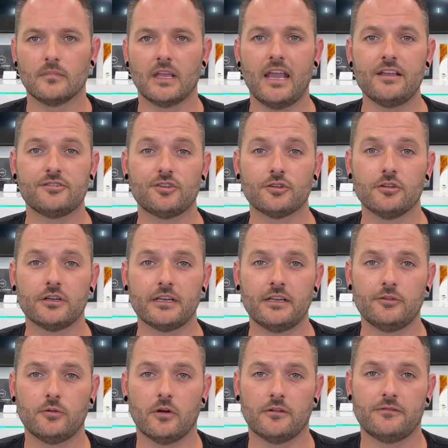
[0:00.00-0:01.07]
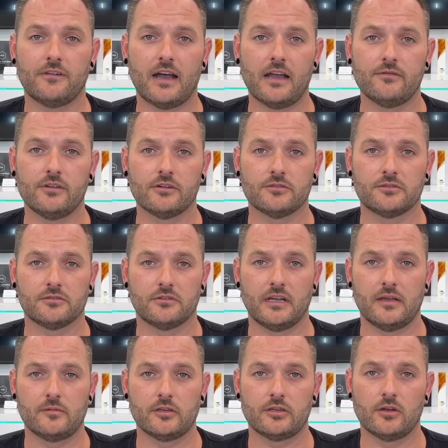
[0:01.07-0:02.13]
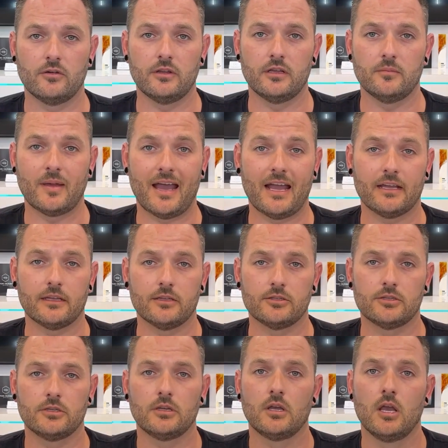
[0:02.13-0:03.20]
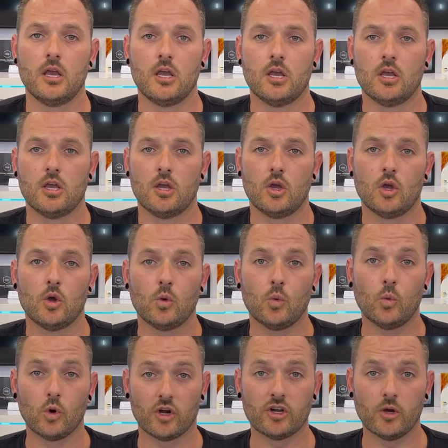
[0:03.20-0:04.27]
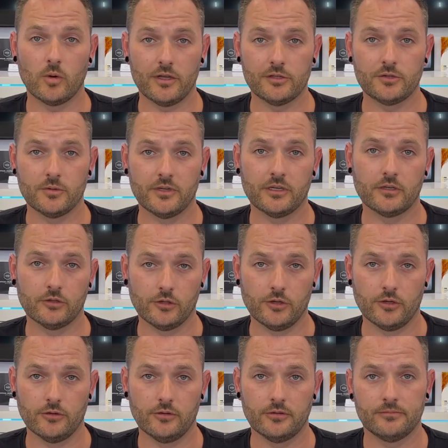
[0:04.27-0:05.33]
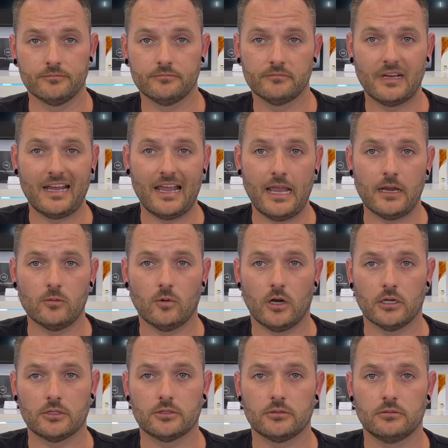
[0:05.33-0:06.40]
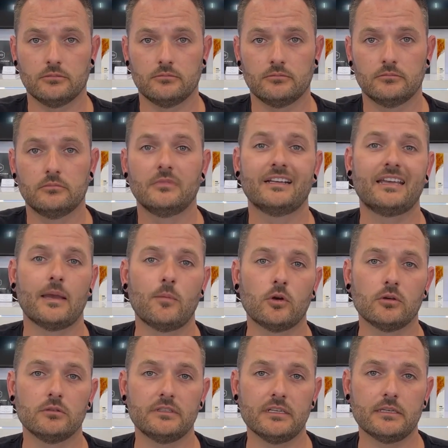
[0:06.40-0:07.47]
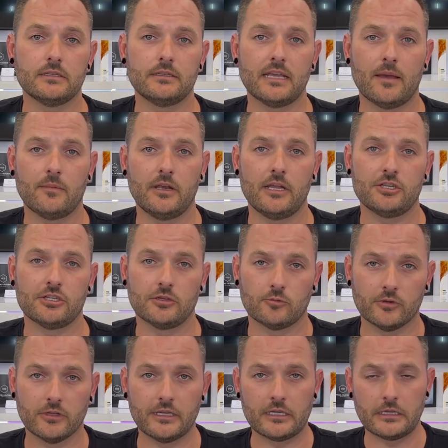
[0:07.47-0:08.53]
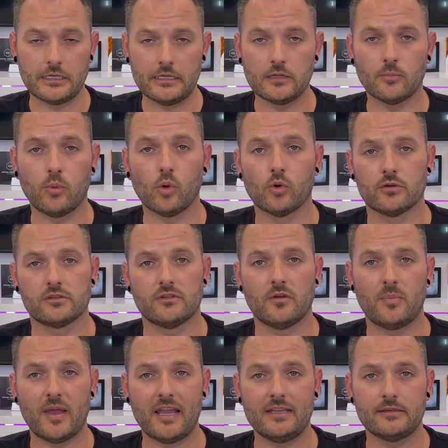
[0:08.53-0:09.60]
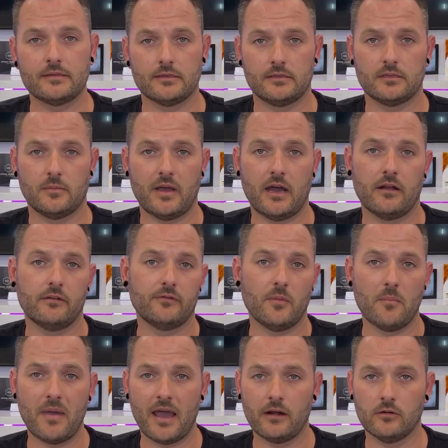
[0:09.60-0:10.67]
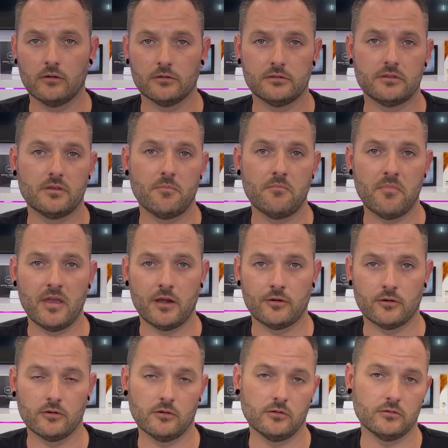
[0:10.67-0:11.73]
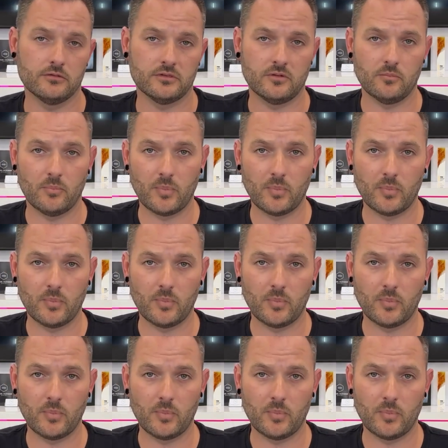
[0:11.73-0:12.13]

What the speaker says: Hey, so you're looking to do our 5-year ceramic coating package. We're going to include a hand wash, a chemical decontamination to really clean the pores of the paint system out of the metals, the minerals, and